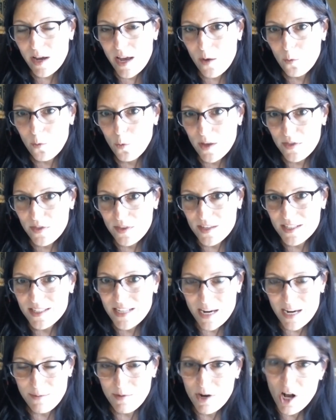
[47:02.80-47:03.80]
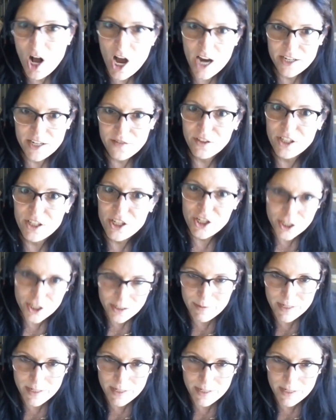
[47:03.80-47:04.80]
with the same kind of
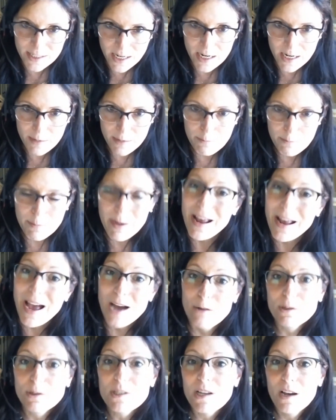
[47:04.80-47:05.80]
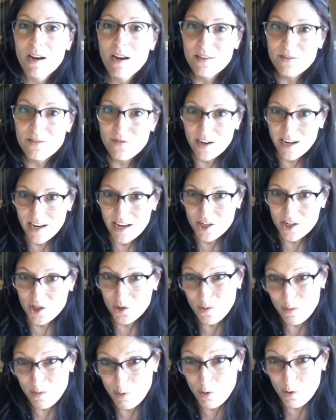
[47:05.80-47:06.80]
legitimacy, but outside the financial
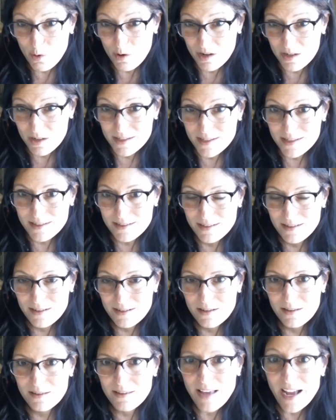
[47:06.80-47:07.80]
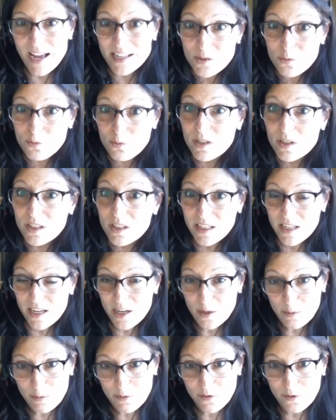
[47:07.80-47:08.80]
reports. That's really
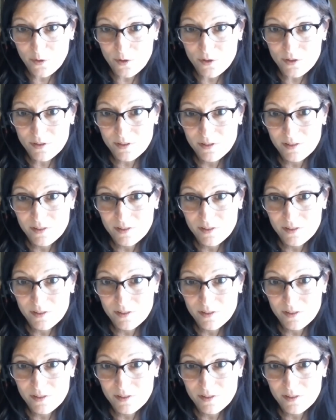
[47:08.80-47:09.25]
helpful.